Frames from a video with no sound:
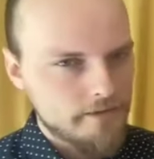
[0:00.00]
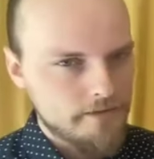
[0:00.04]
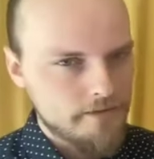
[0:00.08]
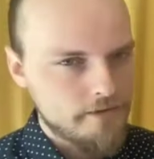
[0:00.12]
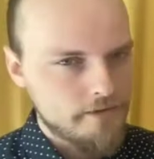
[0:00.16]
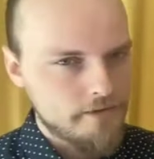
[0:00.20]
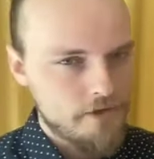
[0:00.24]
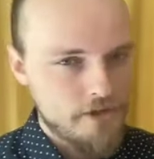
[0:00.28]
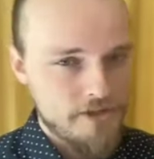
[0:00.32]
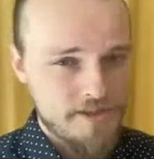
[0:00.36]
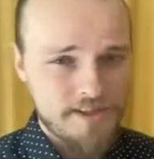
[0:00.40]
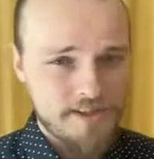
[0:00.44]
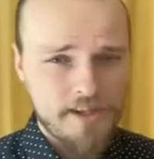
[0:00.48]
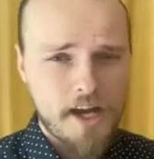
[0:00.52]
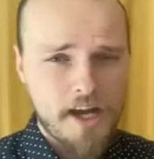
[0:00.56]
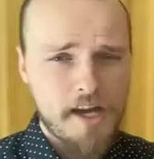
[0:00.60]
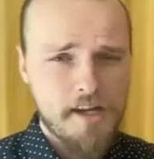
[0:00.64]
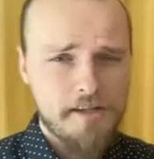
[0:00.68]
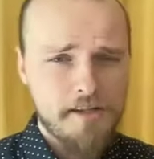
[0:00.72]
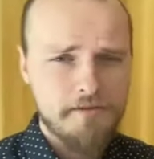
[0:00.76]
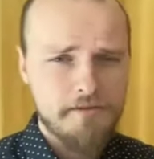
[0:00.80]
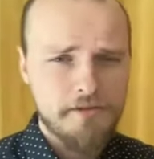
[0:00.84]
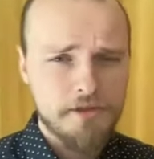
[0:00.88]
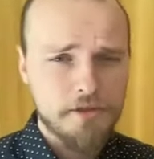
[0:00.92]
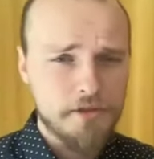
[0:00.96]
You just
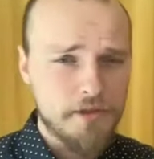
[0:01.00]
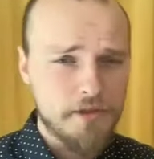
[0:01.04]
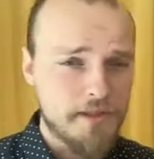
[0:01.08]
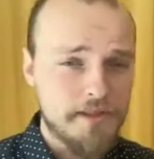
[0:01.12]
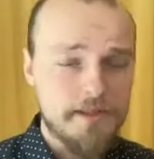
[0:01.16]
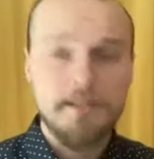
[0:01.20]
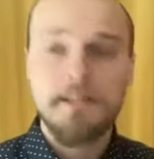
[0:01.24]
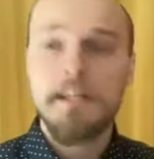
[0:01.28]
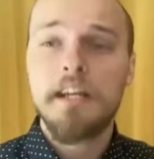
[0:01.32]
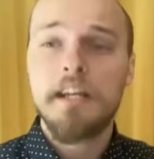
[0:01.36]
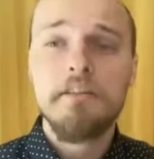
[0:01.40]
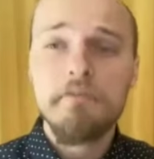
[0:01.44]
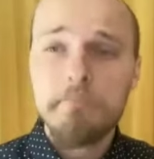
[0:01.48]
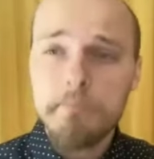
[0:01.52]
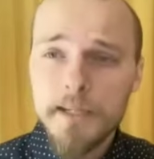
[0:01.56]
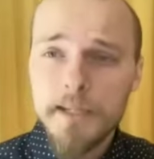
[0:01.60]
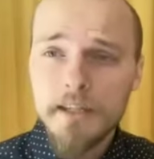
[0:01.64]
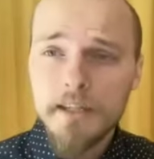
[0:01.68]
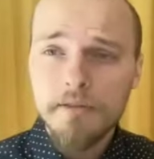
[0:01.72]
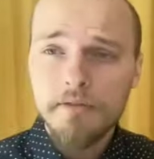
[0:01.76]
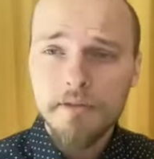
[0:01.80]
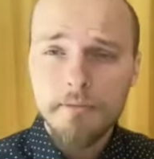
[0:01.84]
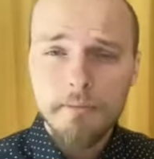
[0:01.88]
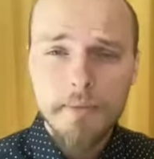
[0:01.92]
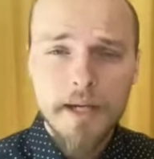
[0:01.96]
thought you could save
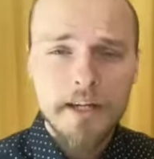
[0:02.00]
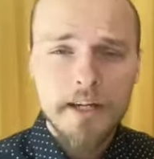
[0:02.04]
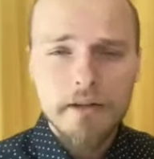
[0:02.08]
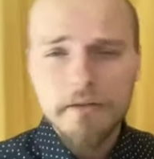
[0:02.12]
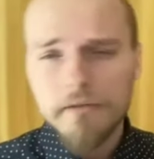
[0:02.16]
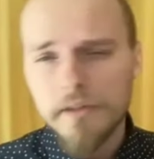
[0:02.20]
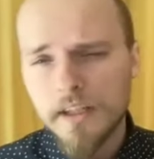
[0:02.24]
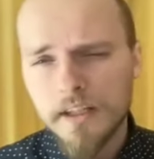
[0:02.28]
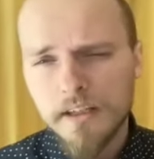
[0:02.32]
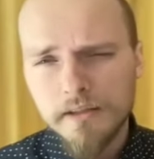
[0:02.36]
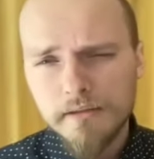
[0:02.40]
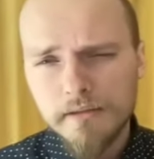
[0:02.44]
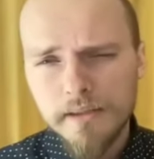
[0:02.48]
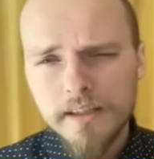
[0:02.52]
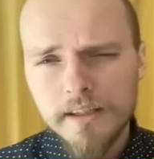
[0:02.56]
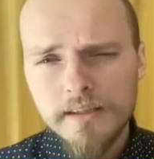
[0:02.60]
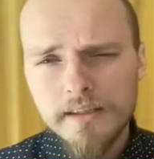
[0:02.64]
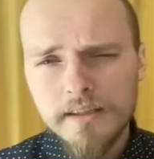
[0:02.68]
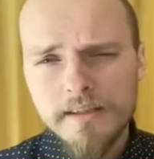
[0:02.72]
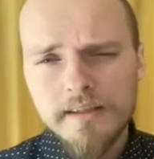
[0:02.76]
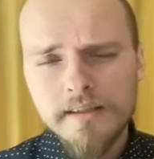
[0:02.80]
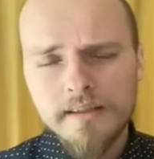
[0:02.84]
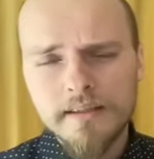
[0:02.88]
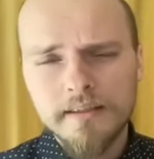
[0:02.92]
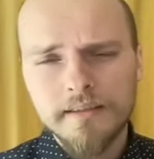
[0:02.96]
me from my own
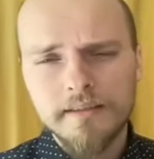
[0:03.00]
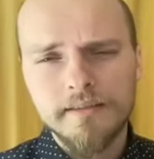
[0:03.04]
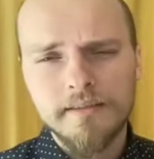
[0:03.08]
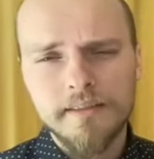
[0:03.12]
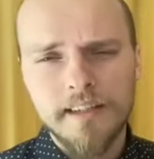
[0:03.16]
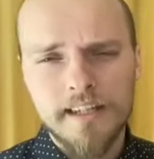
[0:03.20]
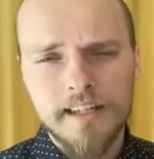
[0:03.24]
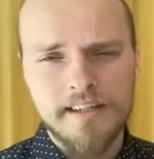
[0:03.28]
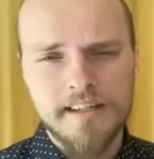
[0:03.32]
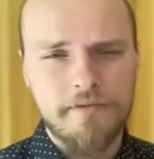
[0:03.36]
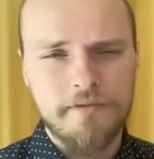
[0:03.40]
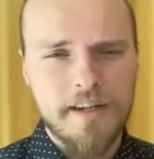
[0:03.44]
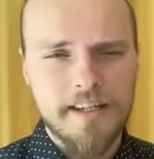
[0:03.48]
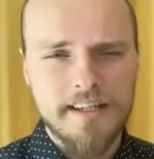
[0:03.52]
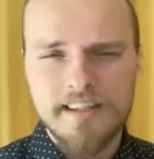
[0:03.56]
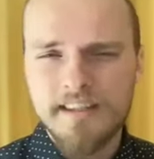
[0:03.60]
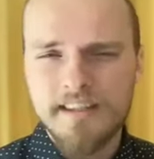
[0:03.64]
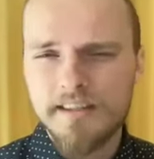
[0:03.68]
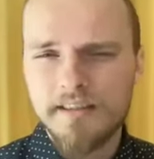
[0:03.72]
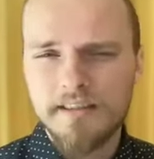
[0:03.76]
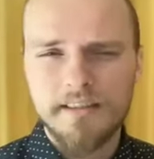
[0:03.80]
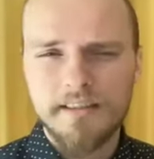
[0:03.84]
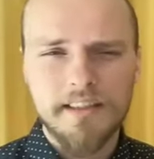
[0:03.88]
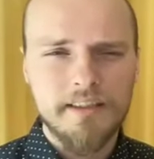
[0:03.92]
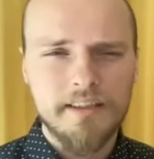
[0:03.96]
ignorance? As if I
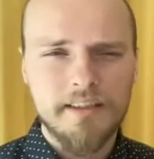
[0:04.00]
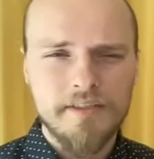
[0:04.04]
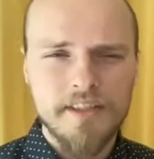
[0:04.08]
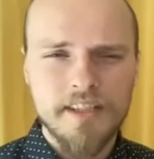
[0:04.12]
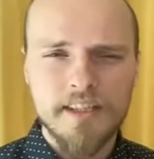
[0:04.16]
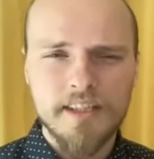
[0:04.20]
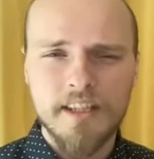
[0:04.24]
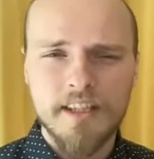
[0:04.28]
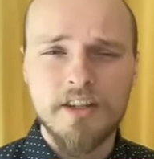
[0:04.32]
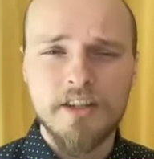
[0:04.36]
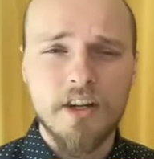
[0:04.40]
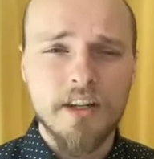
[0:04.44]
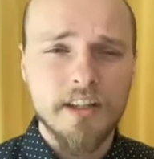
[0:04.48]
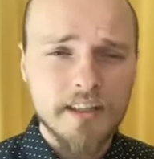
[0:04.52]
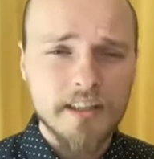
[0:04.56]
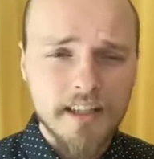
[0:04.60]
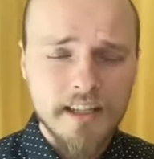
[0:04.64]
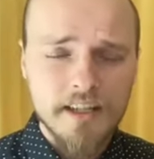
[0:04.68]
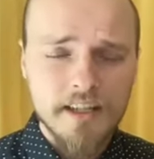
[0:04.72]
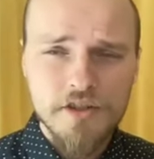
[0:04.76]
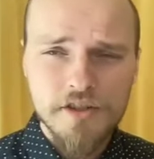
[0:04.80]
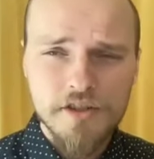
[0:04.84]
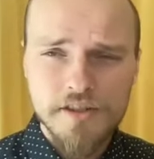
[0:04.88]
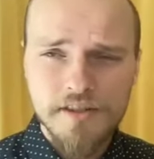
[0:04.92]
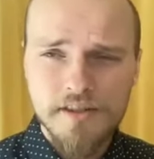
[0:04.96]
still lived in the dark
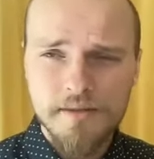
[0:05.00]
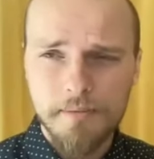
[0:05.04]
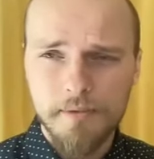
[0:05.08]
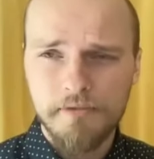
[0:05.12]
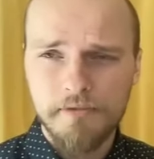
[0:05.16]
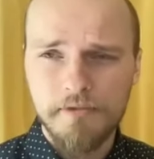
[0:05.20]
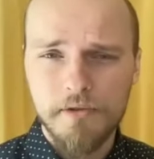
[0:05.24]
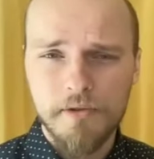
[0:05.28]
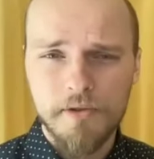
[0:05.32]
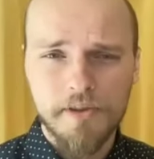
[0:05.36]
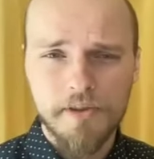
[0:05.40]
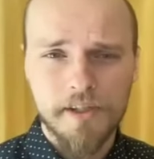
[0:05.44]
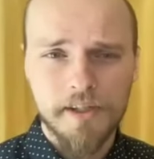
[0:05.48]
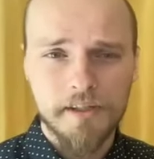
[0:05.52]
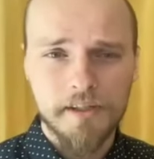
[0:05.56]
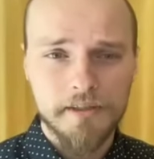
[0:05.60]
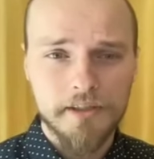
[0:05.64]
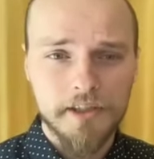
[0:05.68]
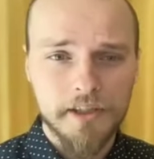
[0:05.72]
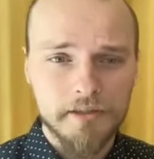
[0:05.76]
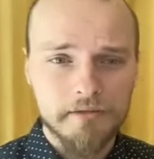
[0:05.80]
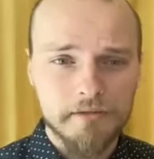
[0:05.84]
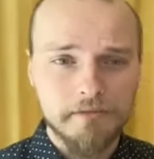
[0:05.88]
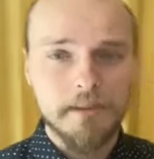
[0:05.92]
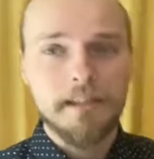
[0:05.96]
ages before
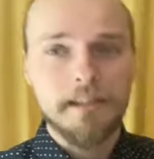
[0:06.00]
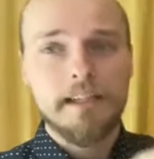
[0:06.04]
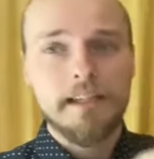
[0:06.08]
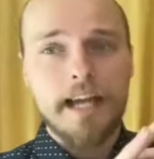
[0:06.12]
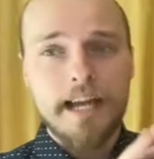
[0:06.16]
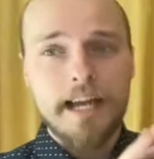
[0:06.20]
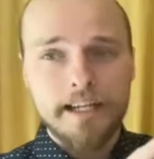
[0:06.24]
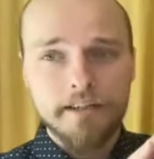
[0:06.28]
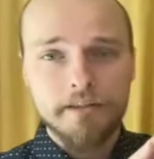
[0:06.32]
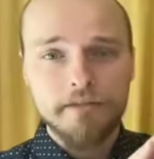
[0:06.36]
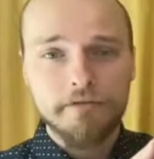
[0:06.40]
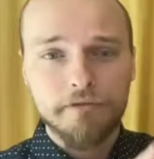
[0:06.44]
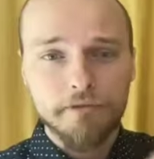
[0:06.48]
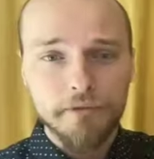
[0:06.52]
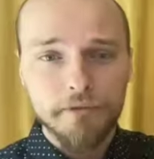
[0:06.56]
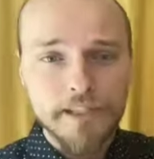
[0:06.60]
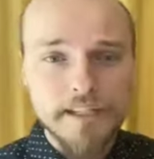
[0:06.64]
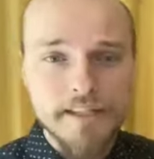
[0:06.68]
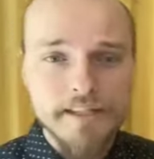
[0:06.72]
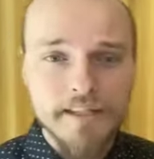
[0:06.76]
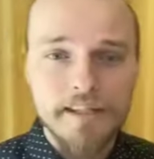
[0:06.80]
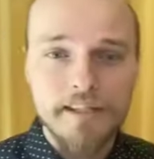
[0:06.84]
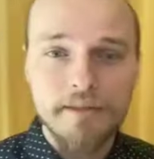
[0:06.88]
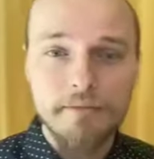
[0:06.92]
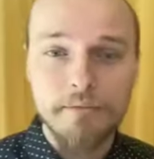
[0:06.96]
the, light of
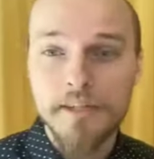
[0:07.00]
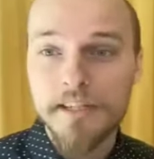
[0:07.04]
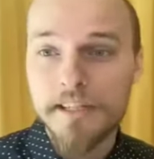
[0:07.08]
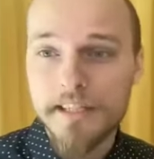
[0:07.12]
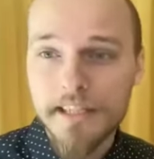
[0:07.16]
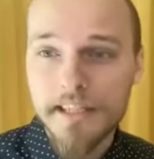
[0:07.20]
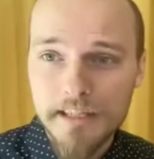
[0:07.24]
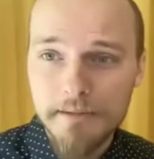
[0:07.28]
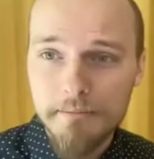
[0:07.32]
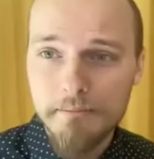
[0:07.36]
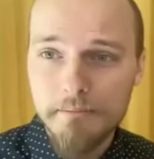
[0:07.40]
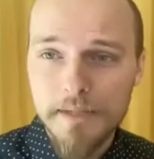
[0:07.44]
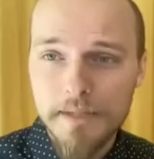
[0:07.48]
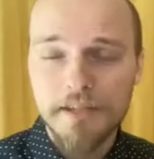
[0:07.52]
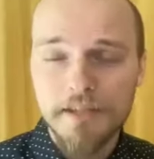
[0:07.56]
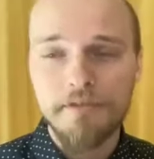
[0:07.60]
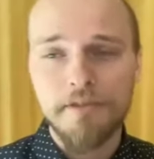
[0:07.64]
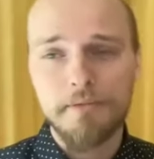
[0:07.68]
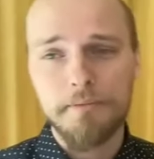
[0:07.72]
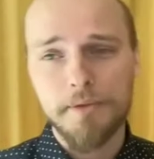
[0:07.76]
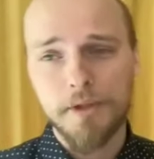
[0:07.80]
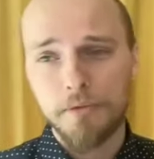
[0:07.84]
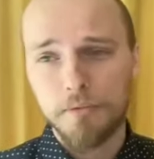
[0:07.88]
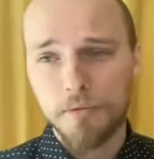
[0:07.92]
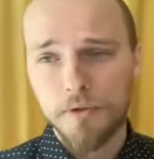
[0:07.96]
reason redeemed me
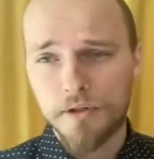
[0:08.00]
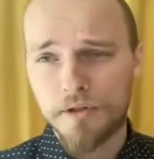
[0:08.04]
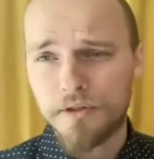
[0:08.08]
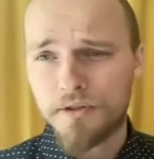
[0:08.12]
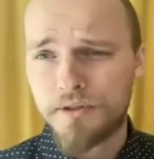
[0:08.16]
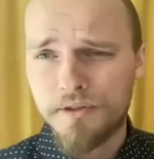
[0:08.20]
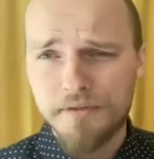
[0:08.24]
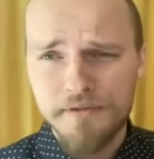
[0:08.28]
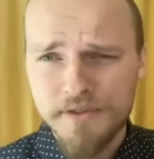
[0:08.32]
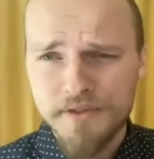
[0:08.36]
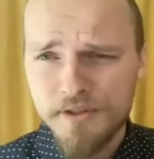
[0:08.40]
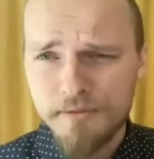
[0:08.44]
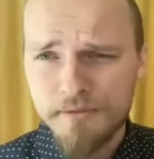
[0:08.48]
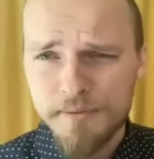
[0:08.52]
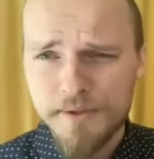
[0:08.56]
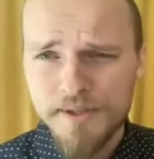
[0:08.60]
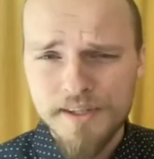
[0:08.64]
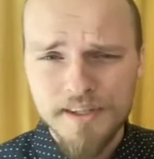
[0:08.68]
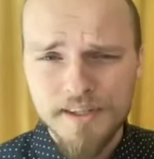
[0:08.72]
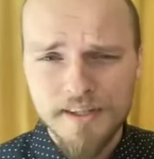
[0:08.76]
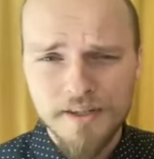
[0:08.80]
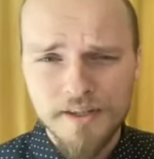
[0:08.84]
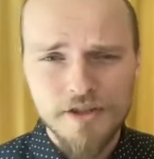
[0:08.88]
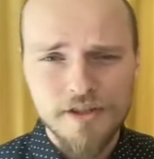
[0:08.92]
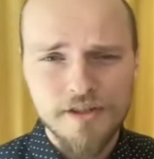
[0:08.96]
from the world of
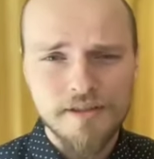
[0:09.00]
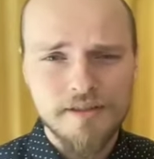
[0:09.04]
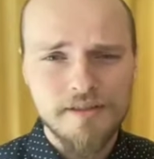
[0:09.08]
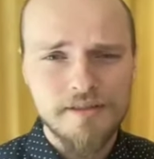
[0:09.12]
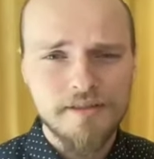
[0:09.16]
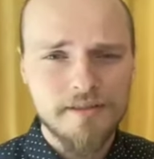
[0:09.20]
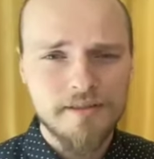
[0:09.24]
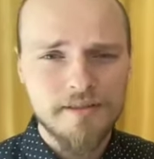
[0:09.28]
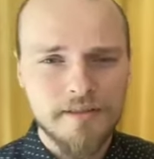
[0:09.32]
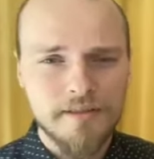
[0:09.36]
superstition?